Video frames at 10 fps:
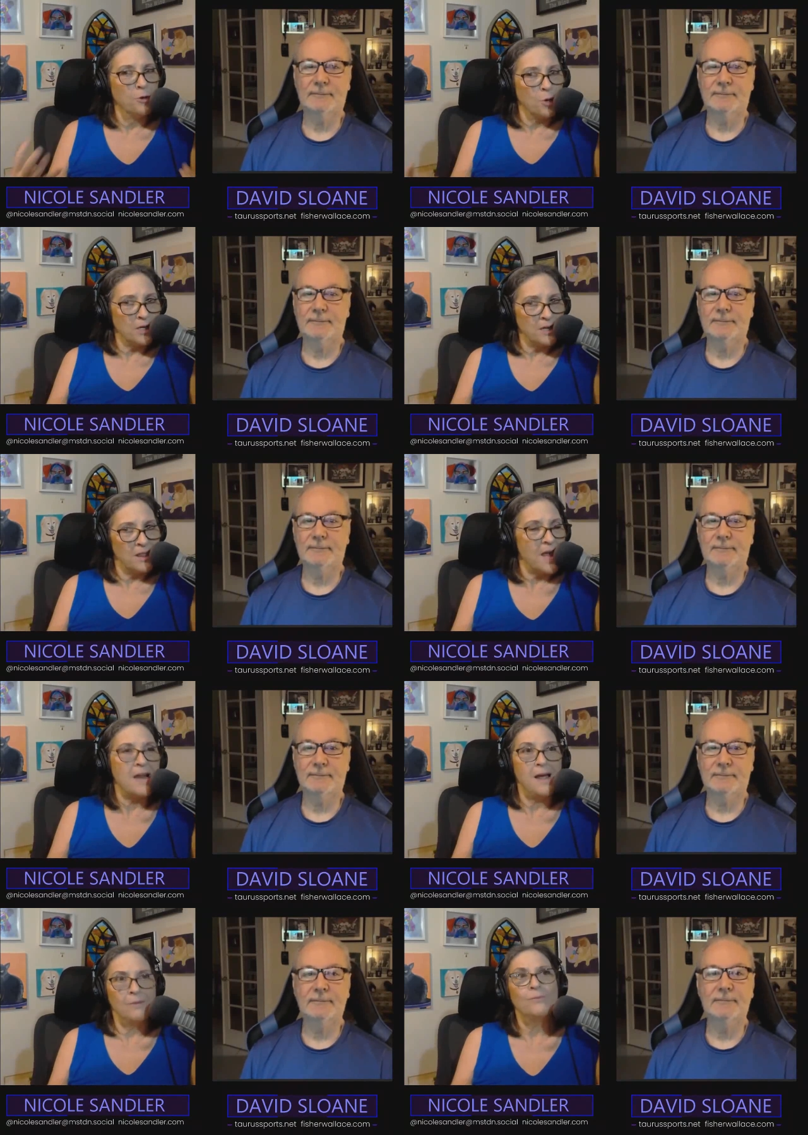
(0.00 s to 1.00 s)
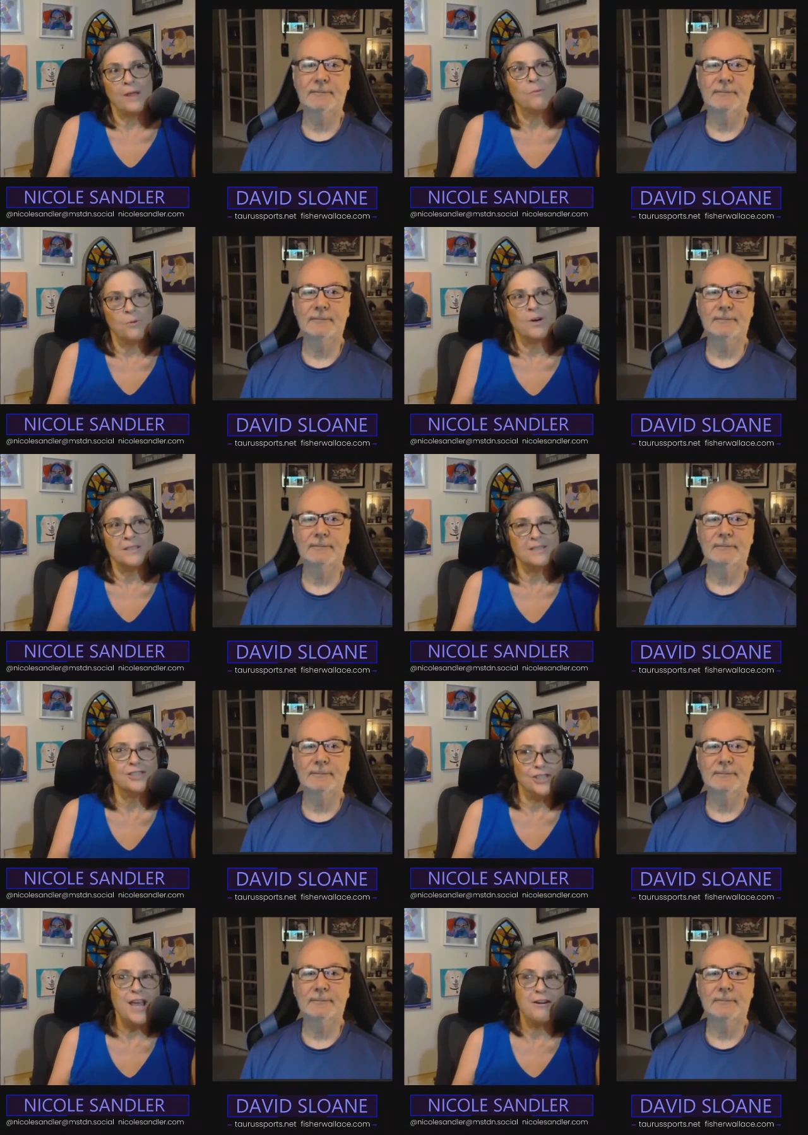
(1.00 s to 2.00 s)
Speaker 1: important that we
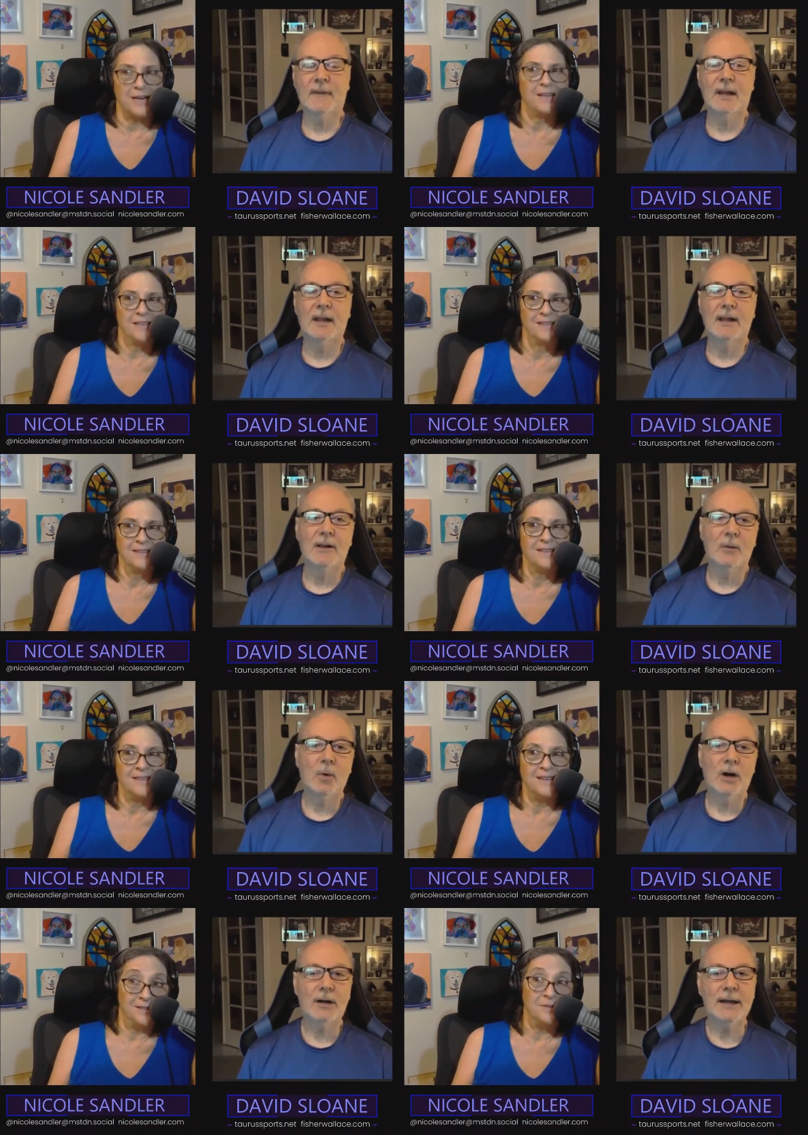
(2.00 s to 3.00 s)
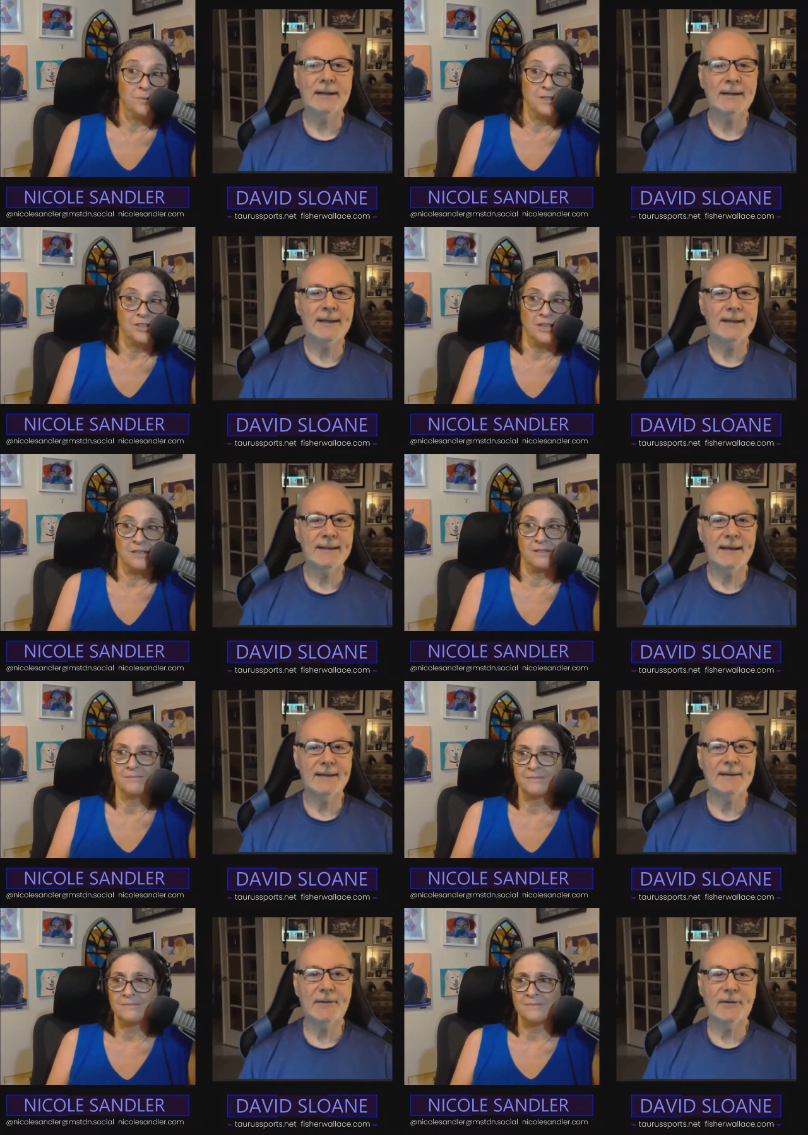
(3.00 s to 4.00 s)
wanted to share it.
Speaker 2: I did want to share.
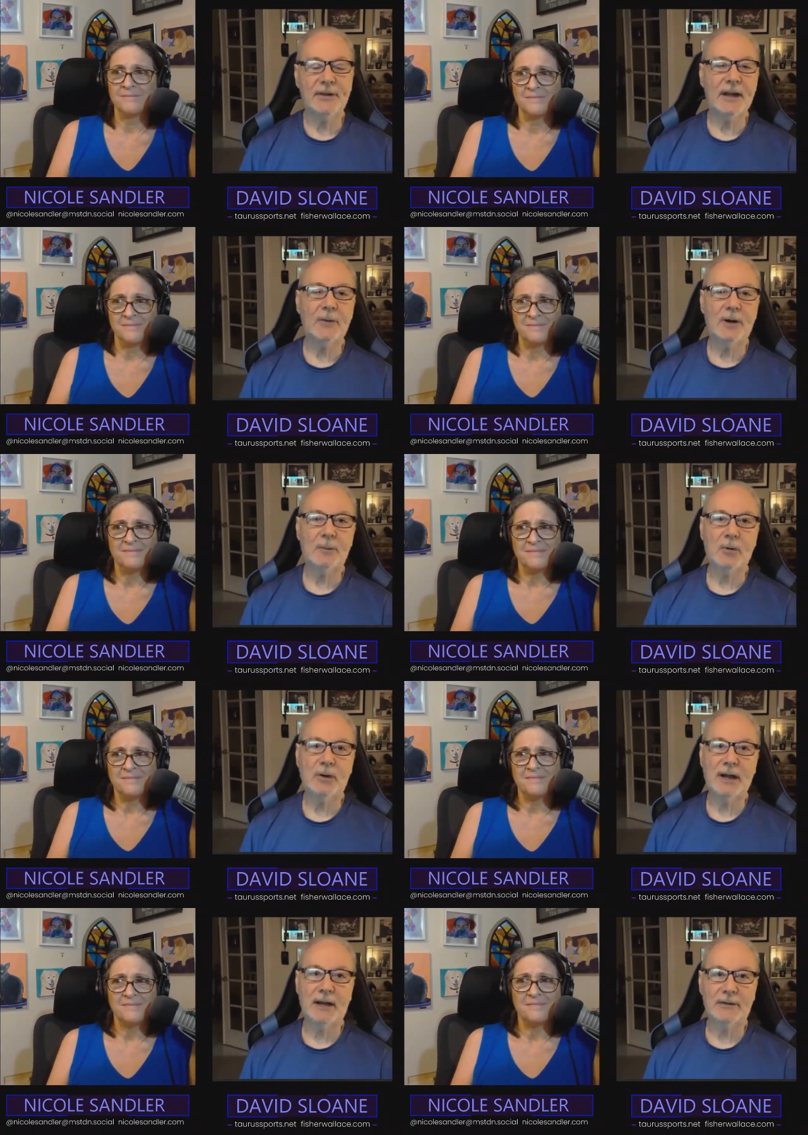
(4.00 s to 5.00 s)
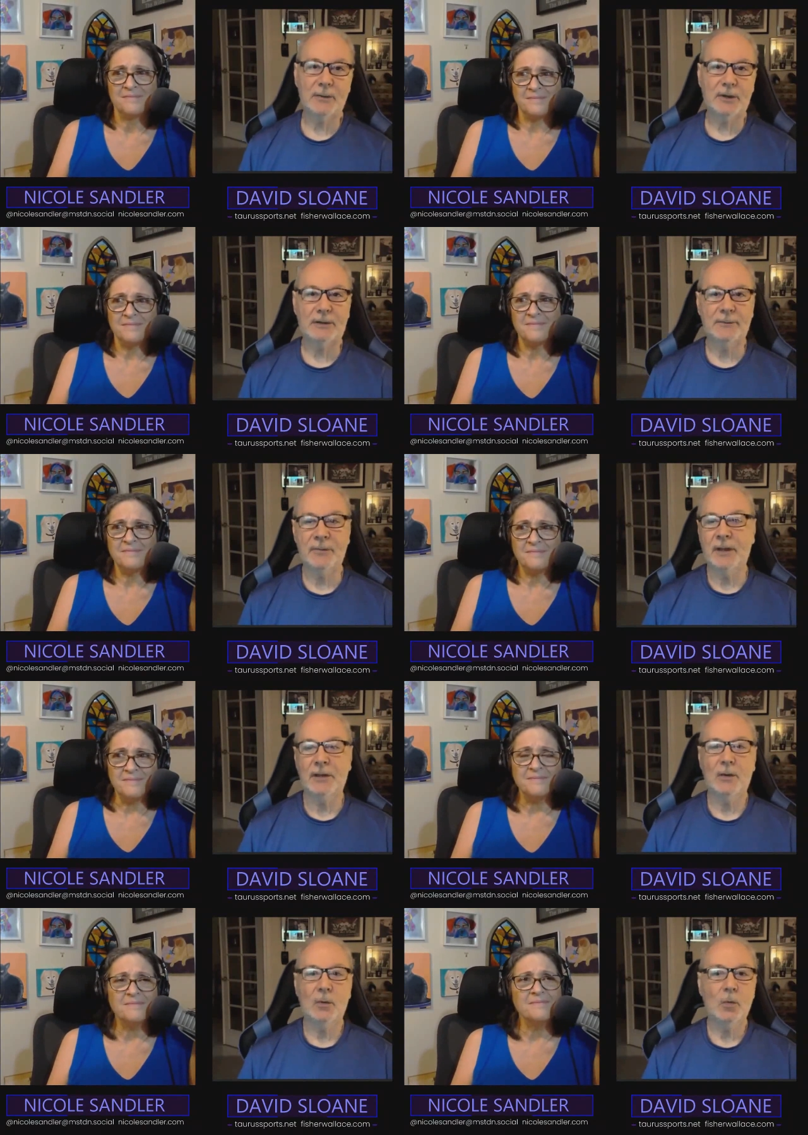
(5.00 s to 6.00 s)
And another thing I want to point out as
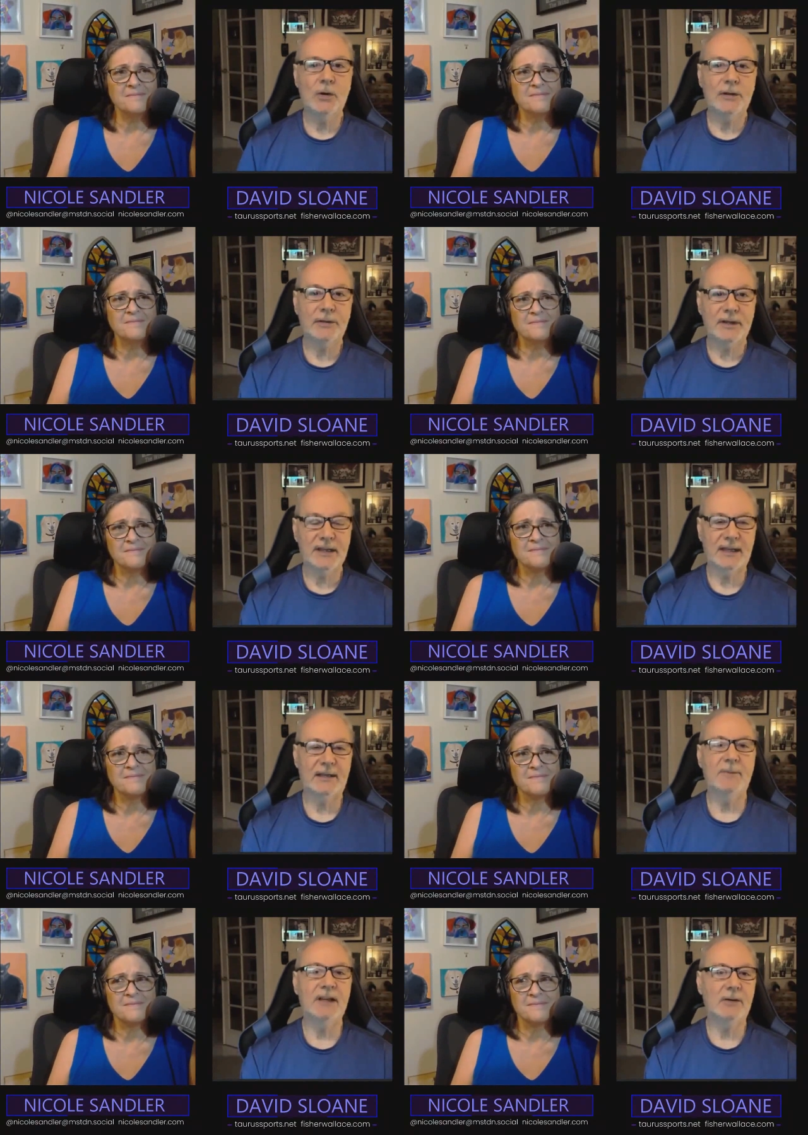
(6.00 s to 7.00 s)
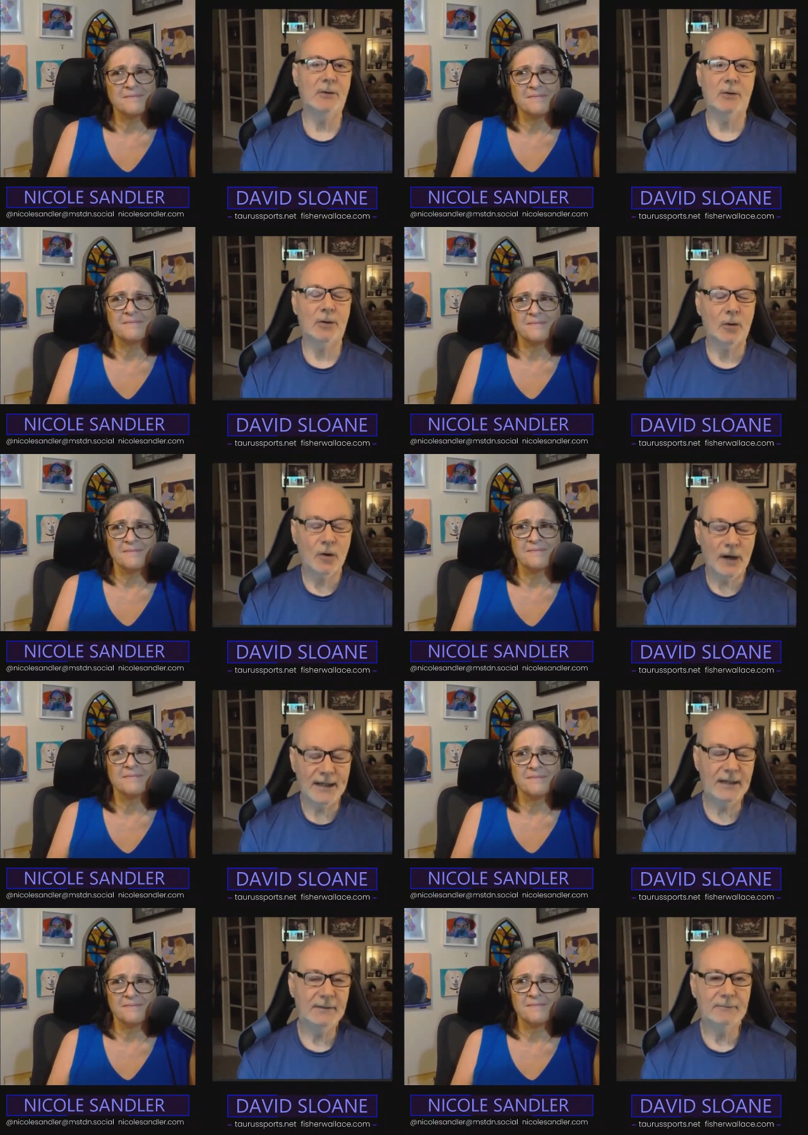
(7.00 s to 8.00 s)
well, with ketamine
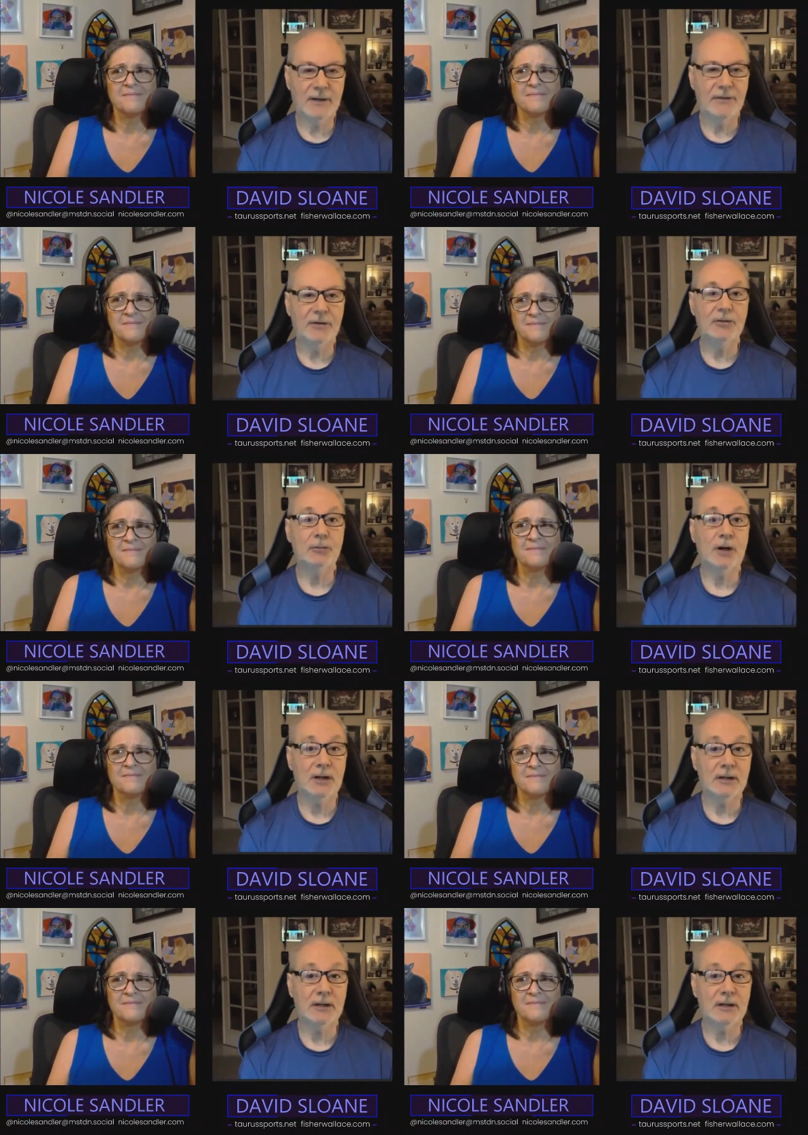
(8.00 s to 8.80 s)
or any other